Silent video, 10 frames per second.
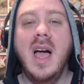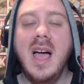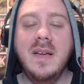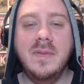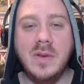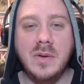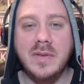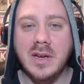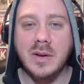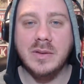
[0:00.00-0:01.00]
a few
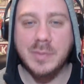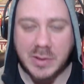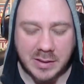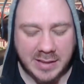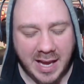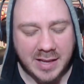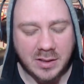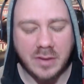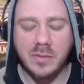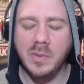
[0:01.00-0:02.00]
videos per day.
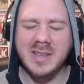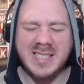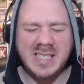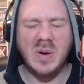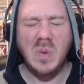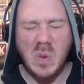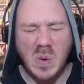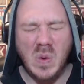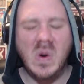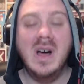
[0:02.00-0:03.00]
So if you want to see
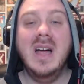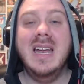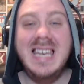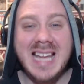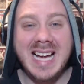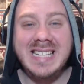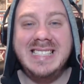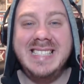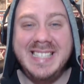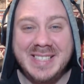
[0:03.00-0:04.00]
all
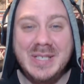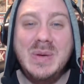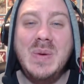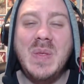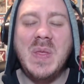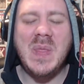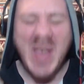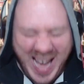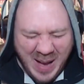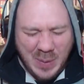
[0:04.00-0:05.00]

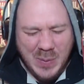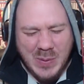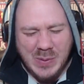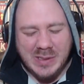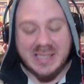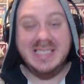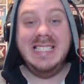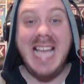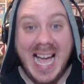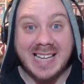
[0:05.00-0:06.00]
92,000,
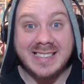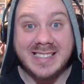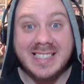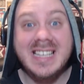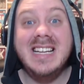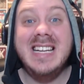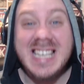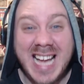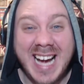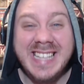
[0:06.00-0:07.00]
yes,
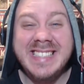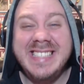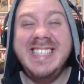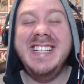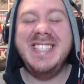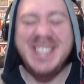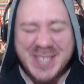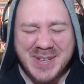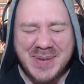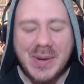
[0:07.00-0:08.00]

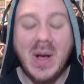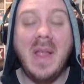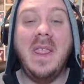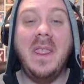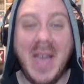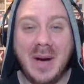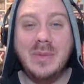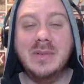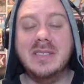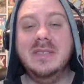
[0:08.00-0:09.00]

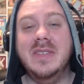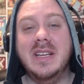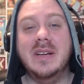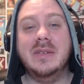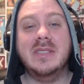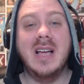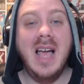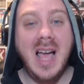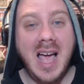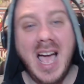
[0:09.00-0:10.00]
92,000 videos,
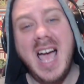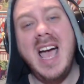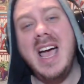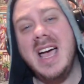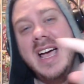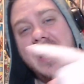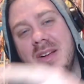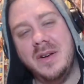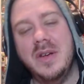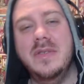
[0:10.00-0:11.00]
head
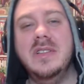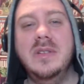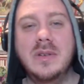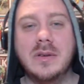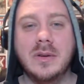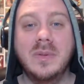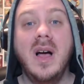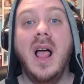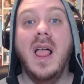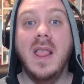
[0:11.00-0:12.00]
on over to YouTube.
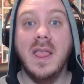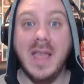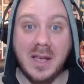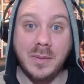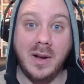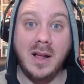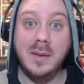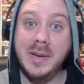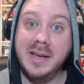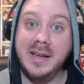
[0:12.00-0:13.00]
That's where I'll
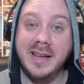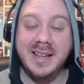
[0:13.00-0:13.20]
be.